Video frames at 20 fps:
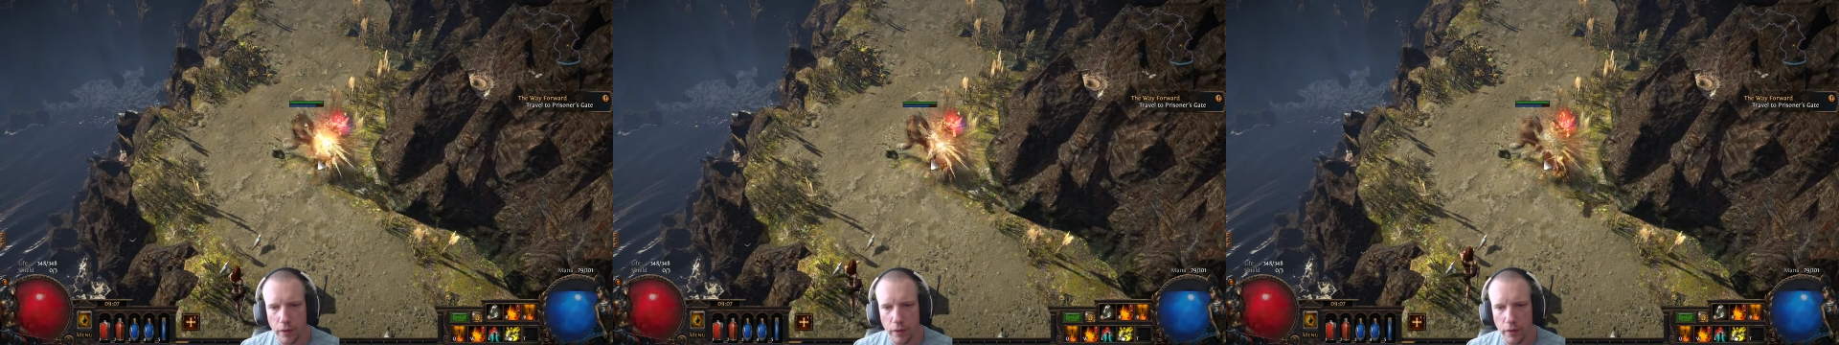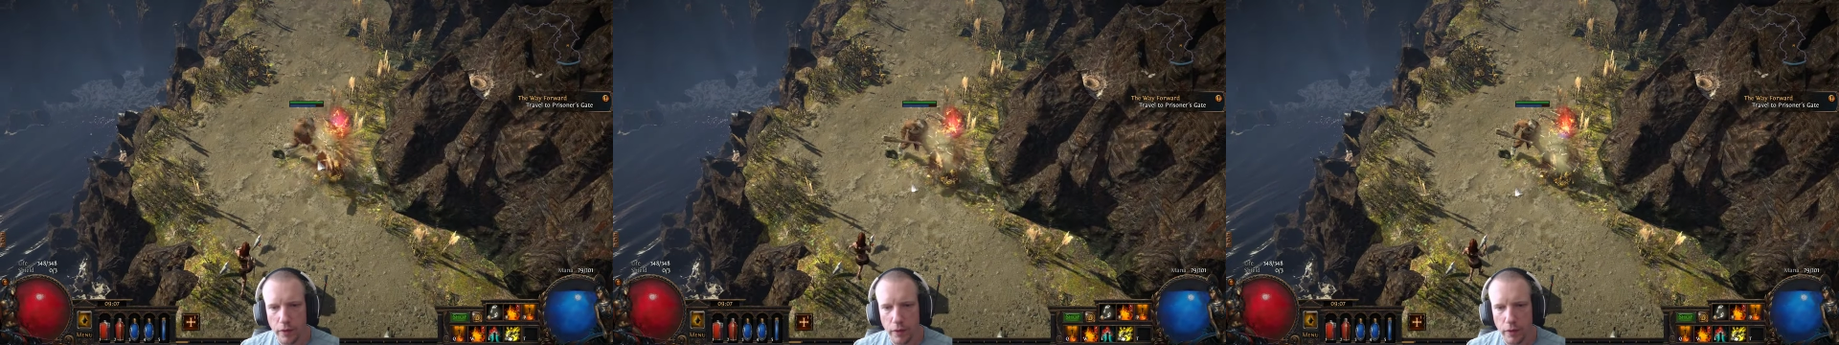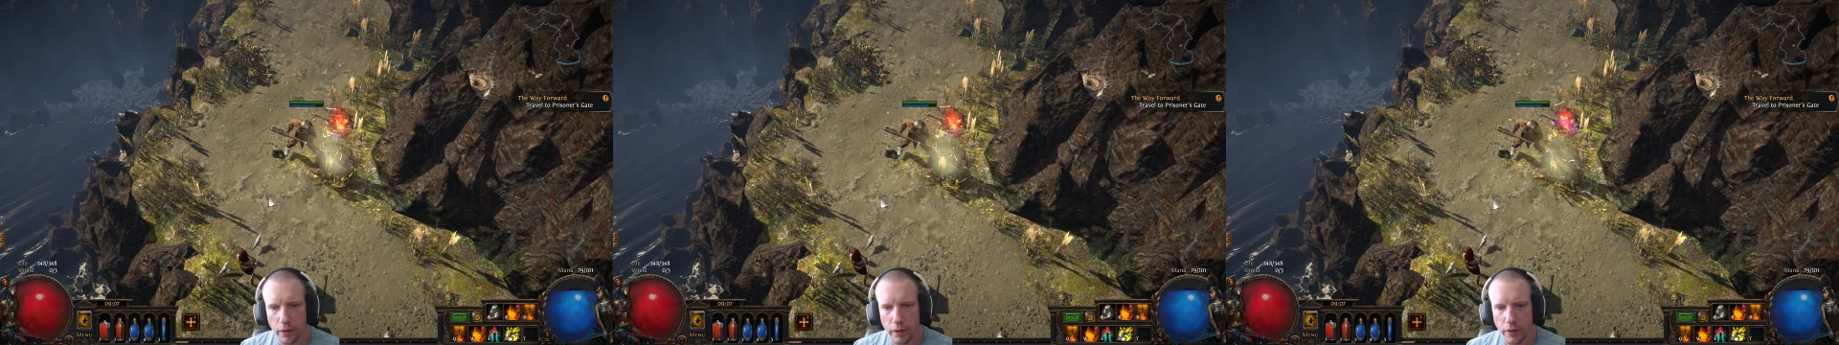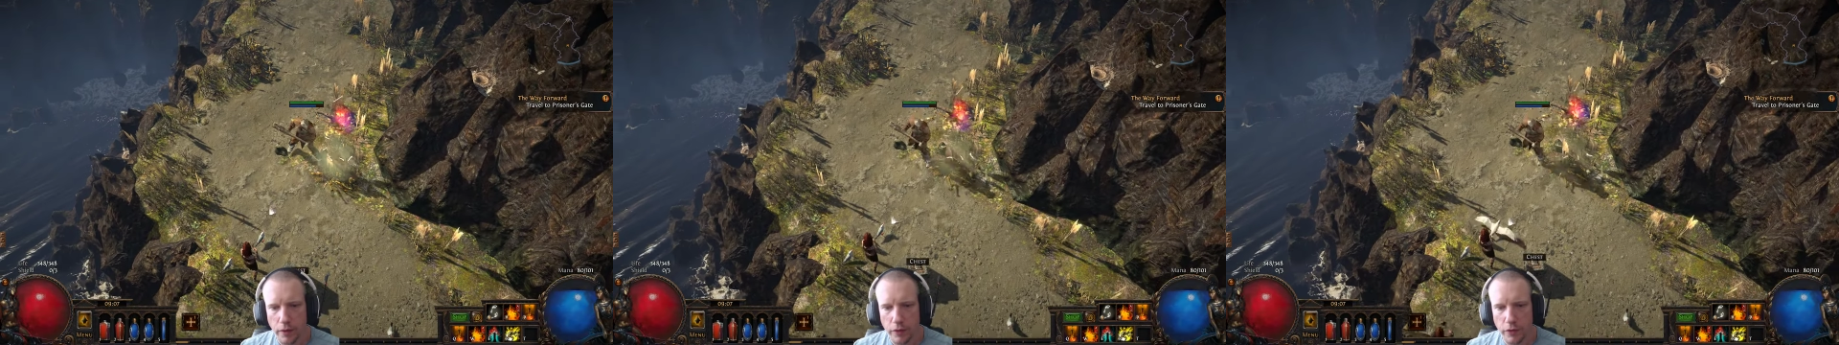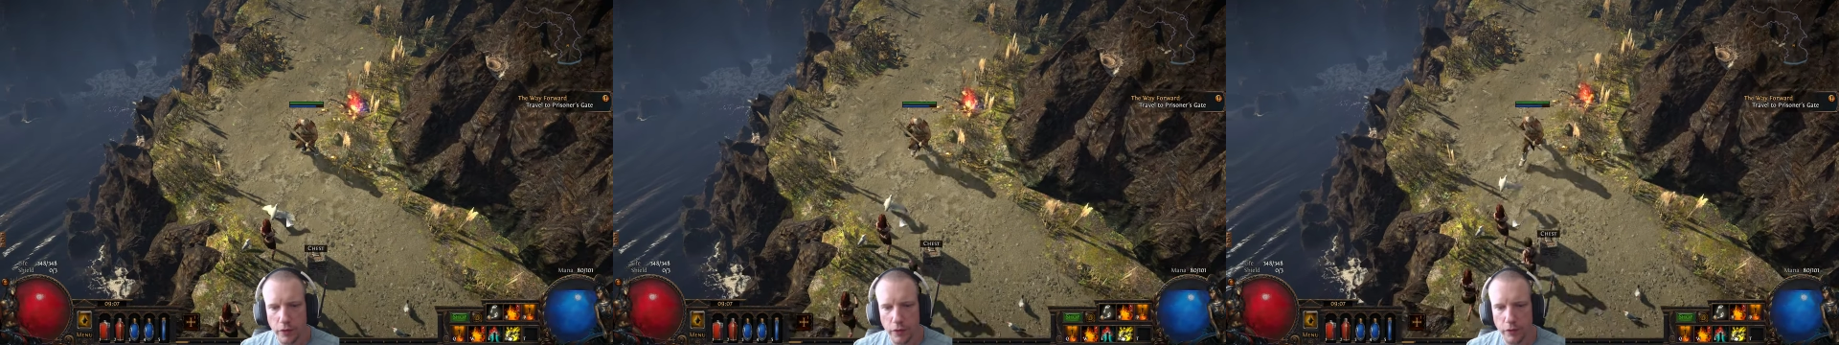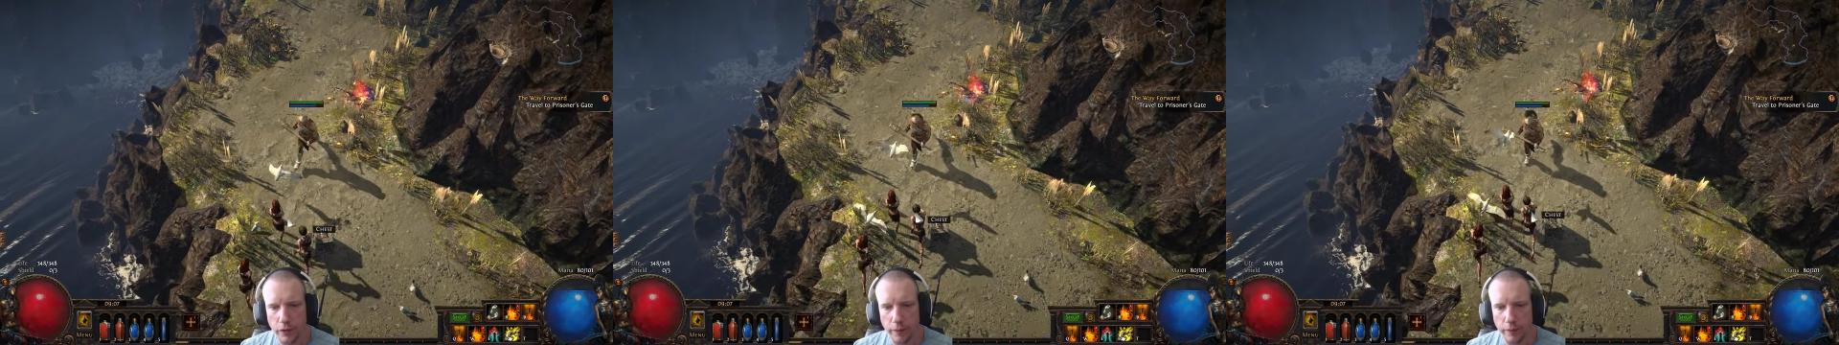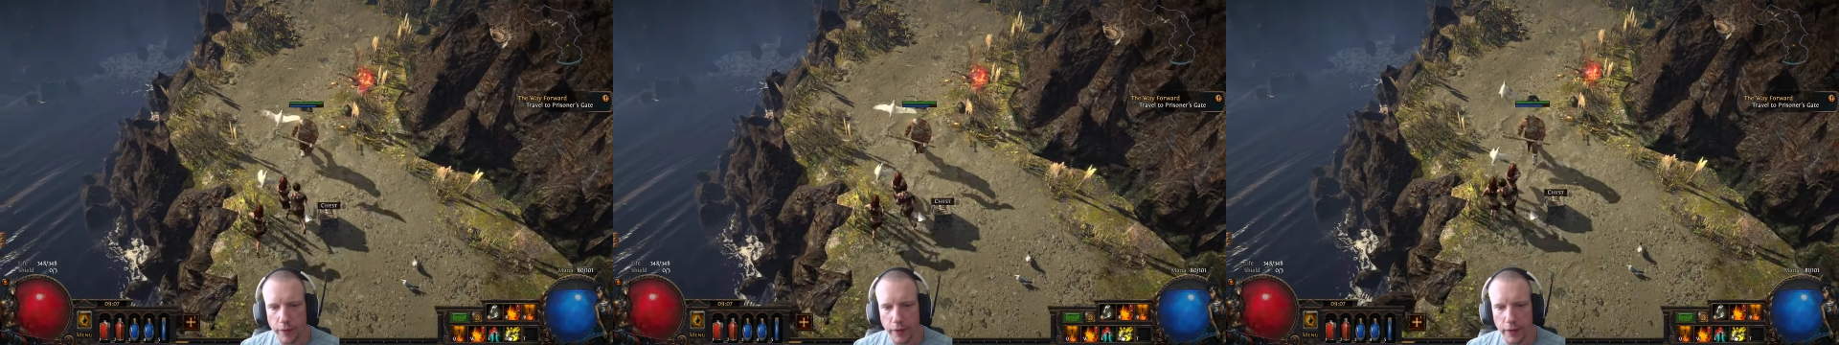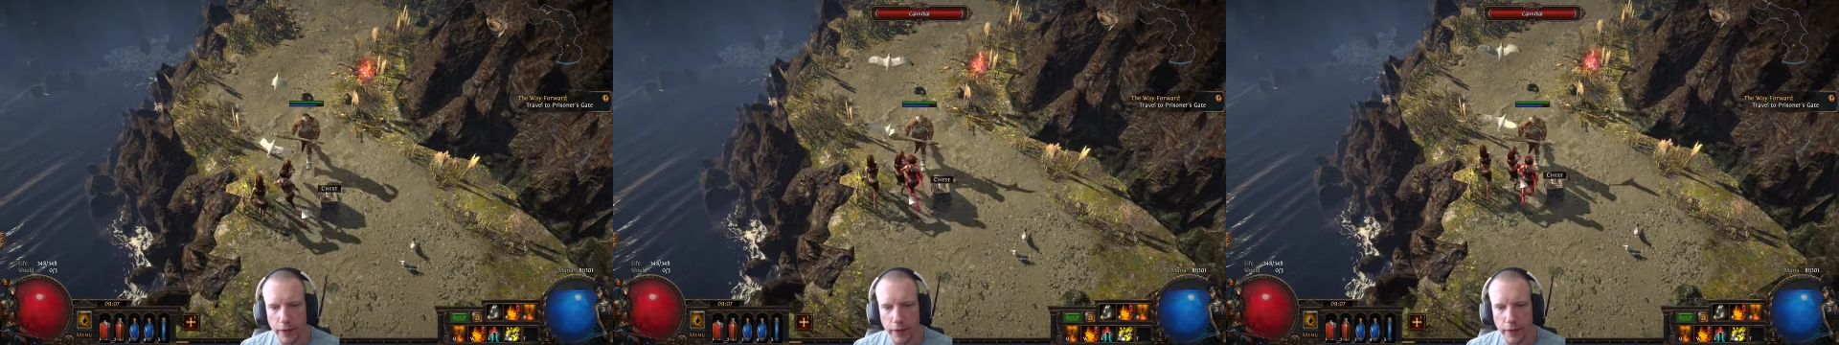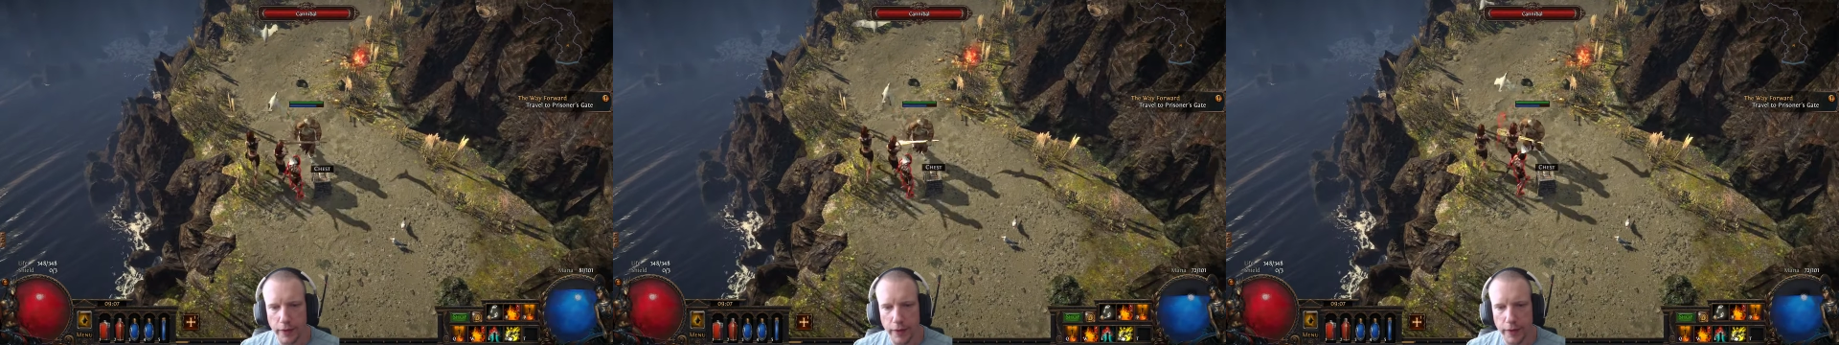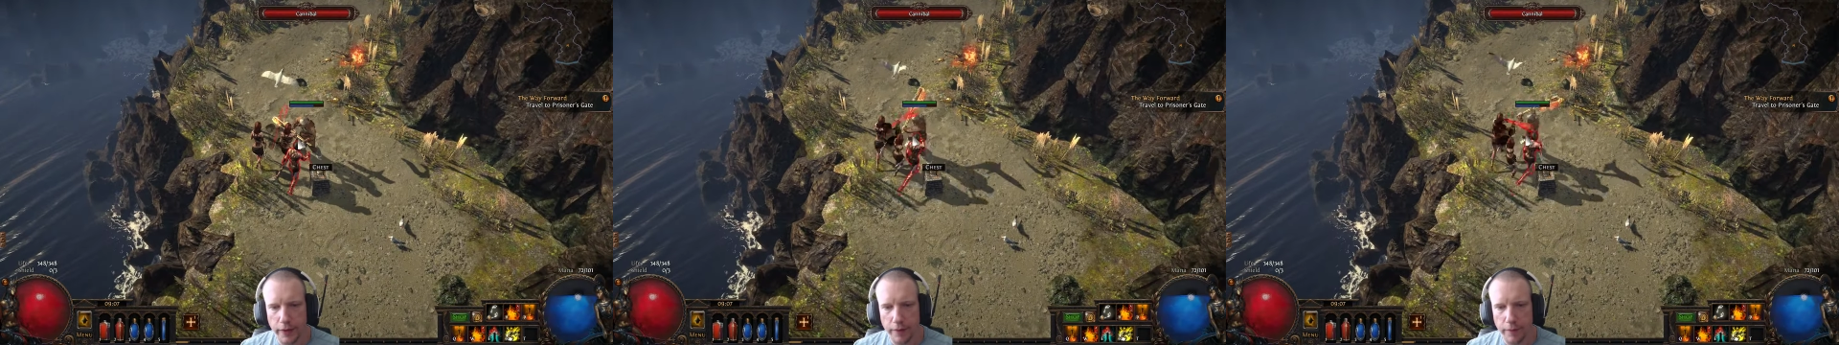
Which is something I like.